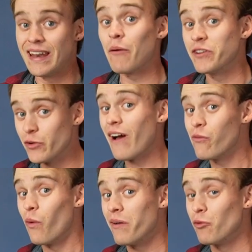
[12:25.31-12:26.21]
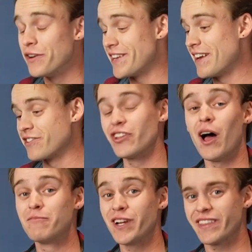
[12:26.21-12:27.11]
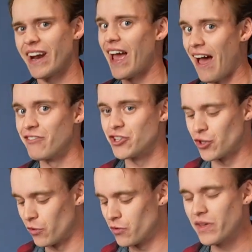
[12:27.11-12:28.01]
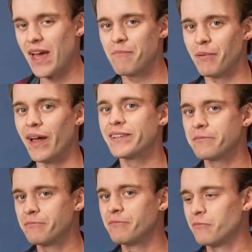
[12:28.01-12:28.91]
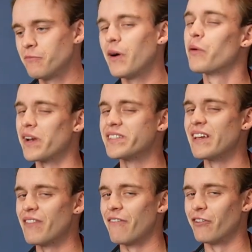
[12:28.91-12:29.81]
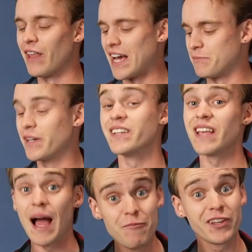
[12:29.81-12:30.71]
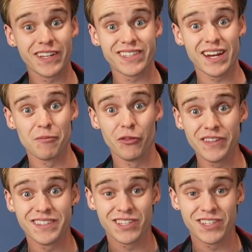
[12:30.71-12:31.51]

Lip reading: Now, we do have one more dangerous object that I haven't shown you yet, but we're gonna save that for last because I'm really excited about these